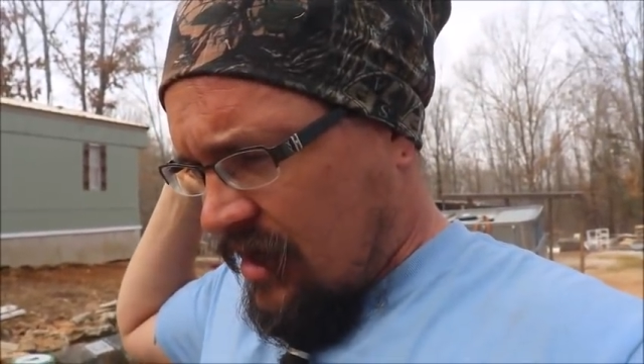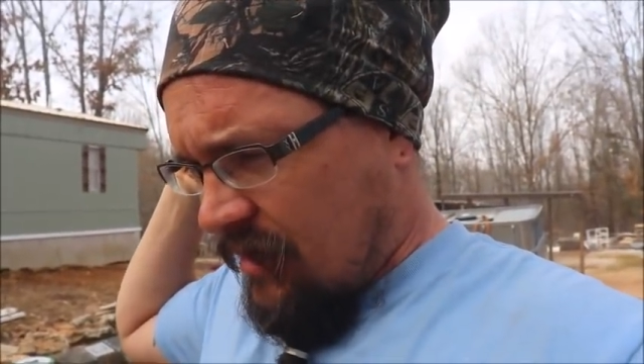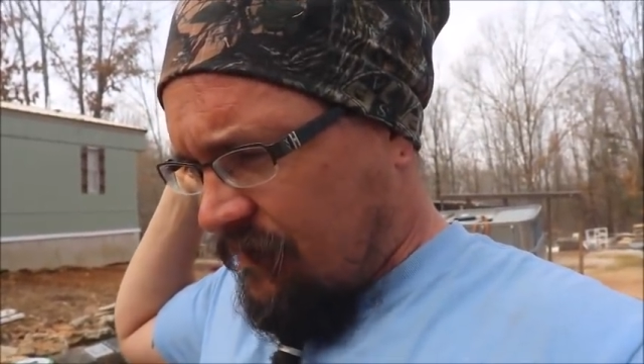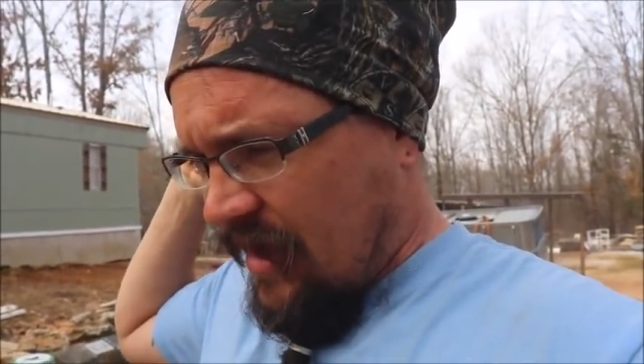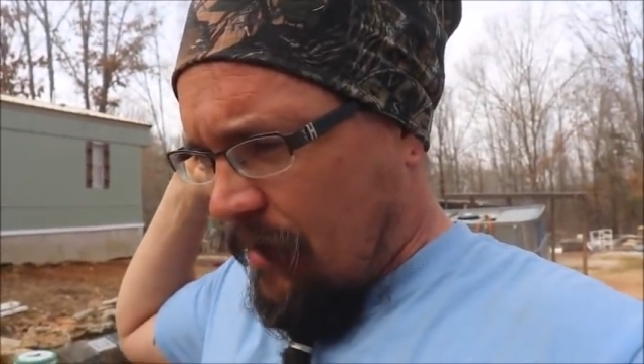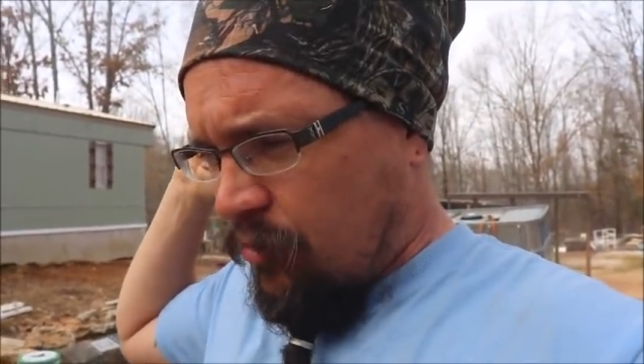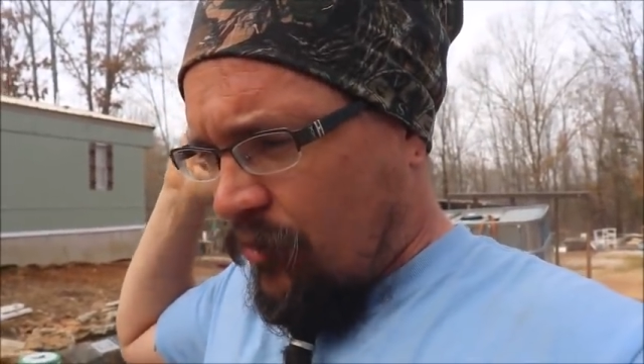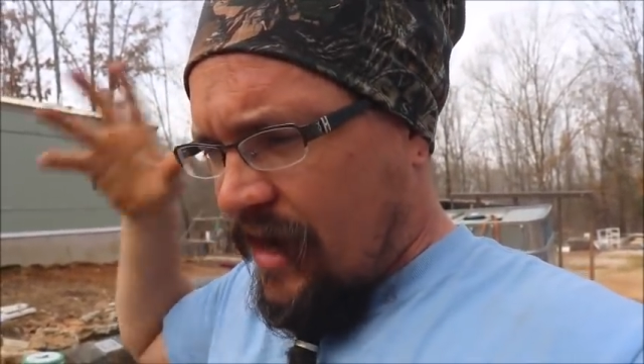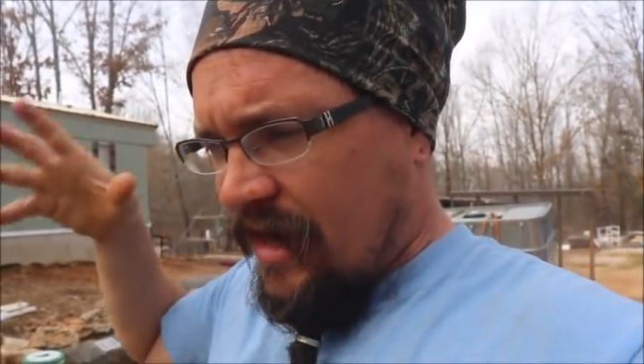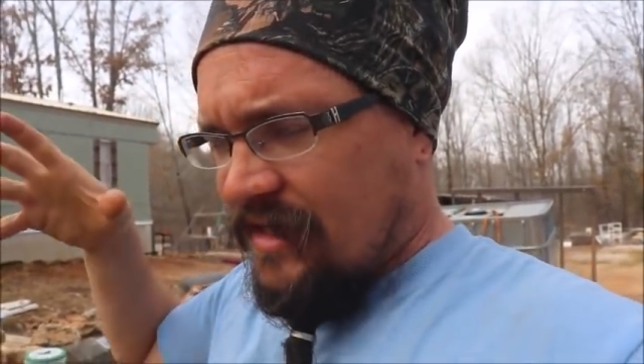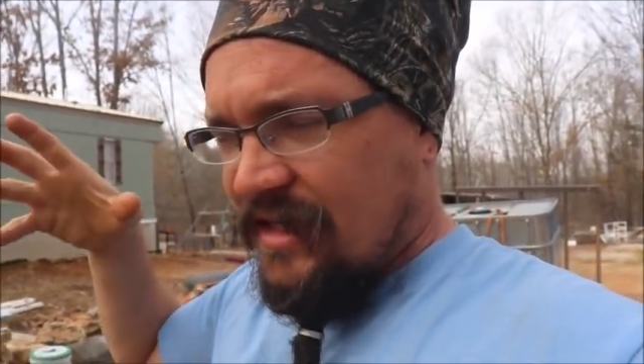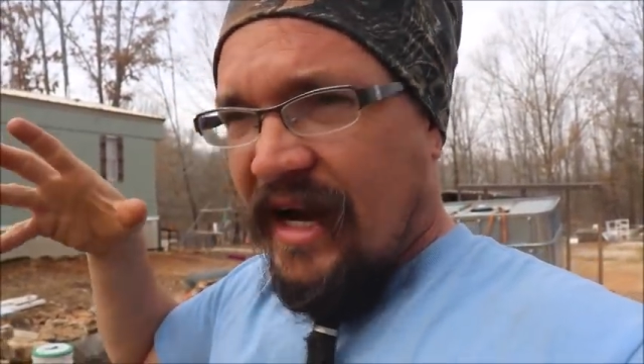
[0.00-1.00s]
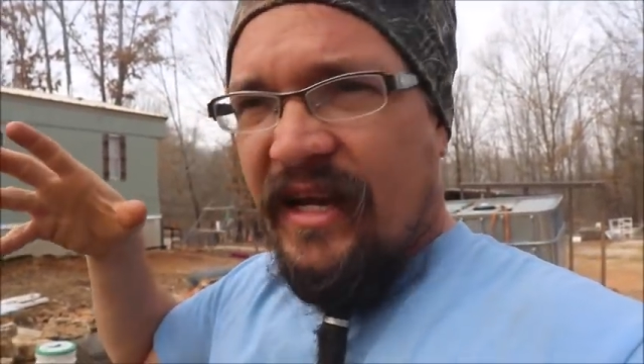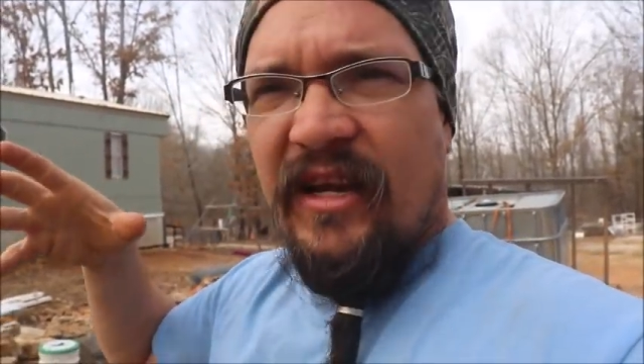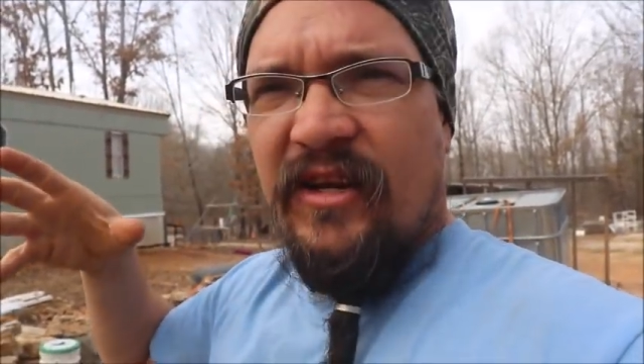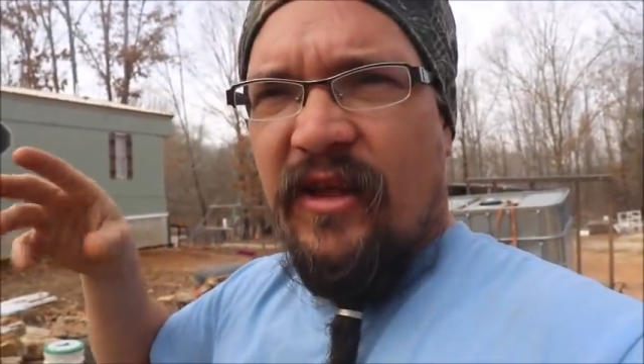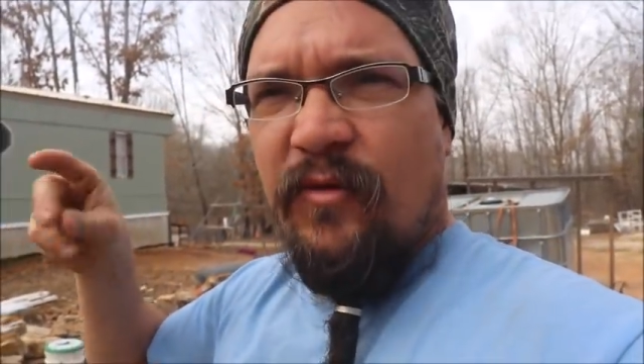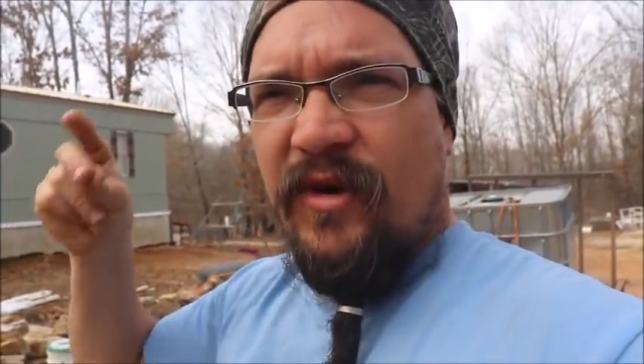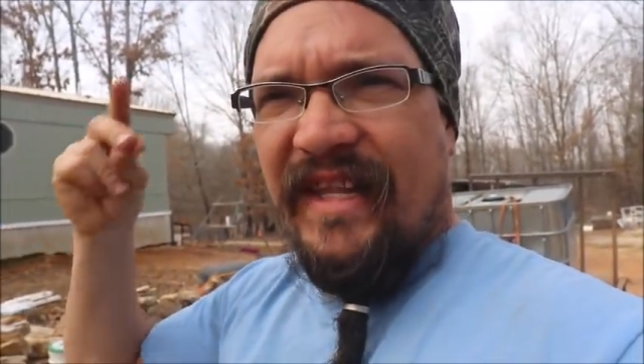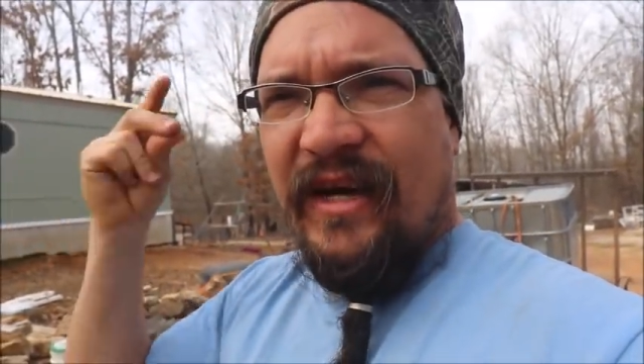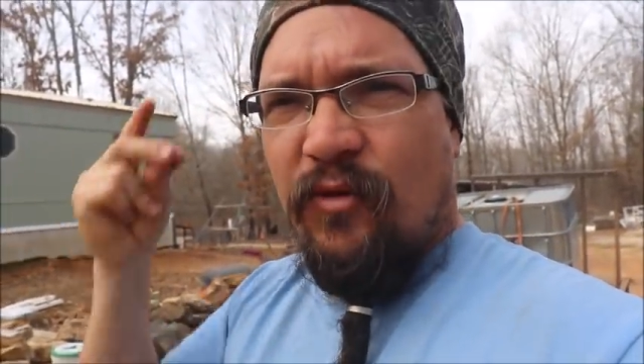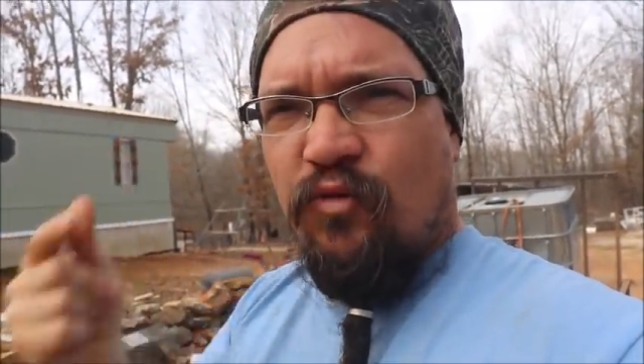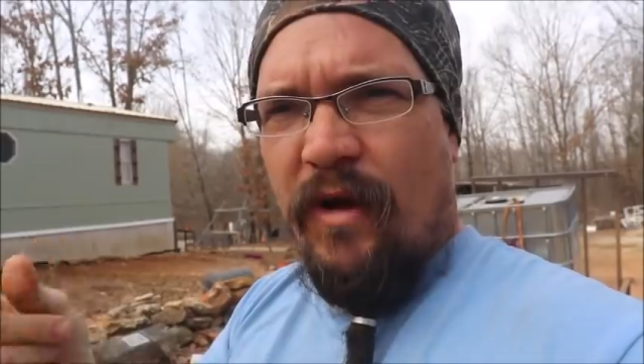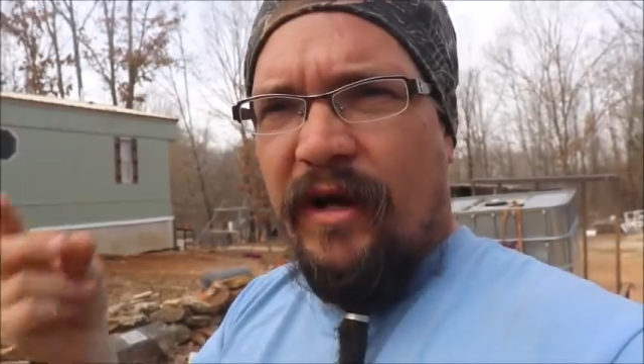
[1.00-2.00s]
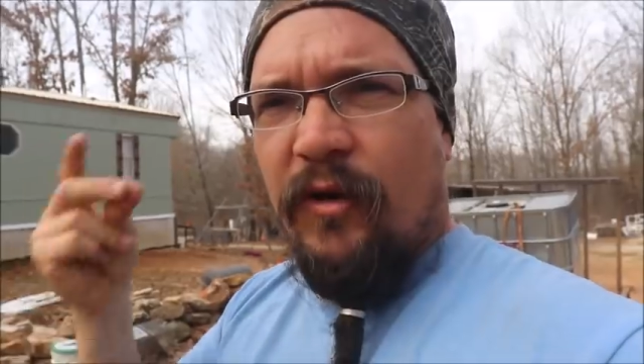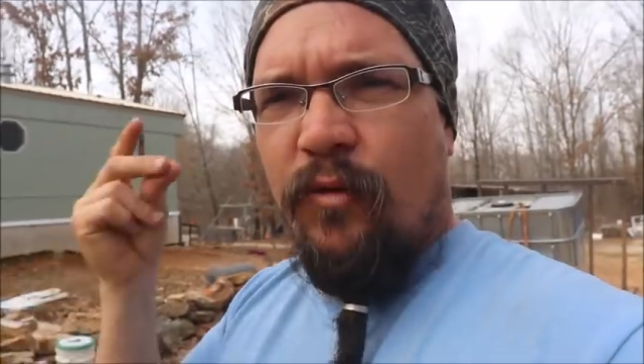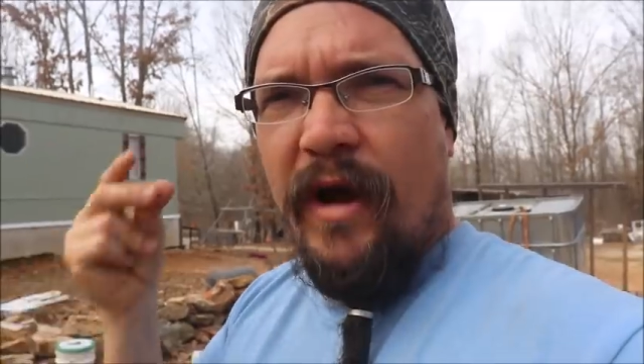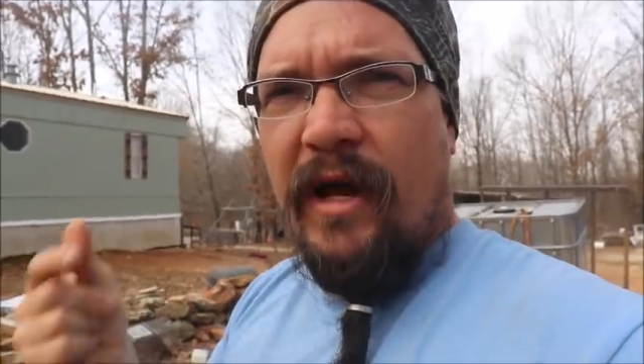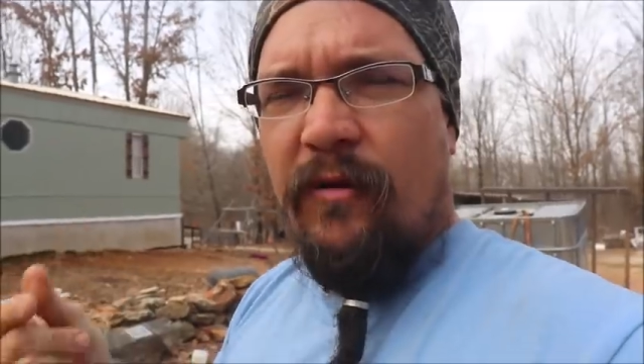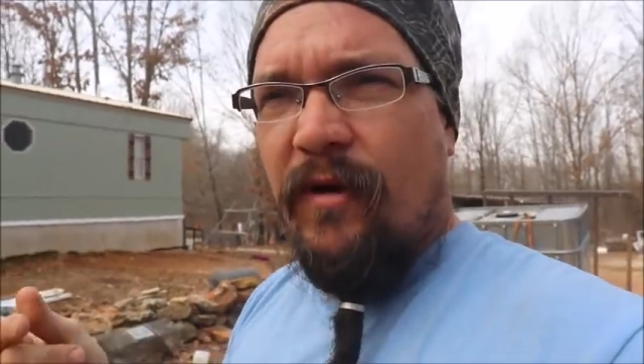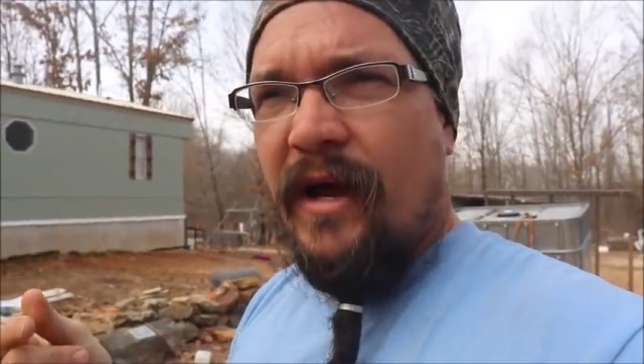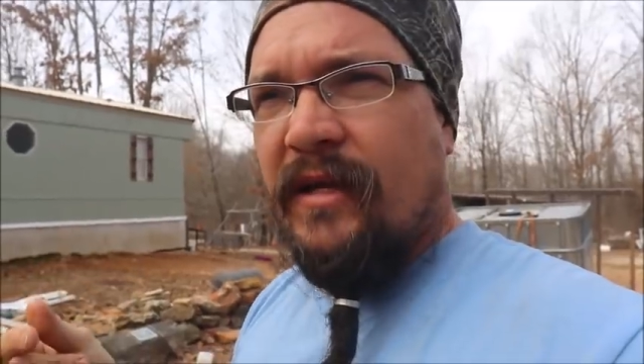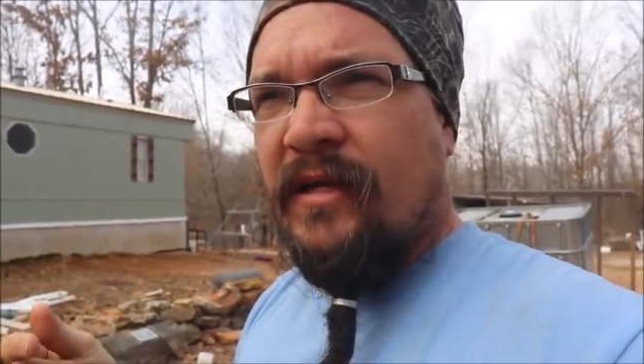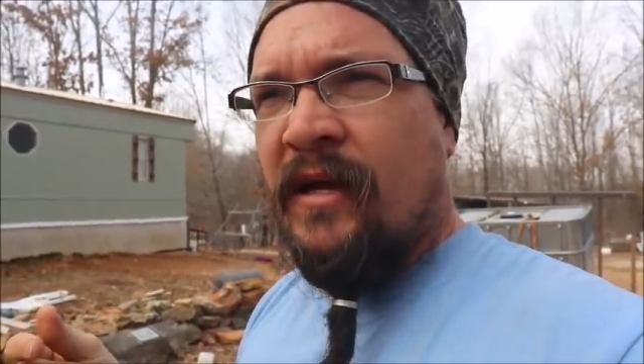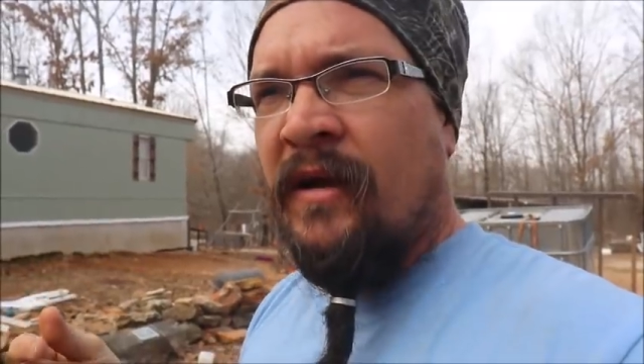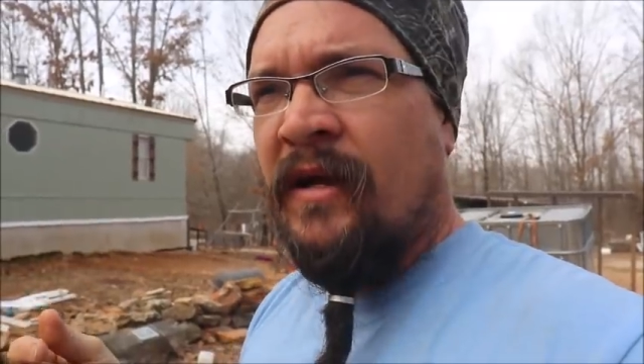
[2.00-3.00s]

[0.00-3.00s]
if that breaks, I need another one like right away, right?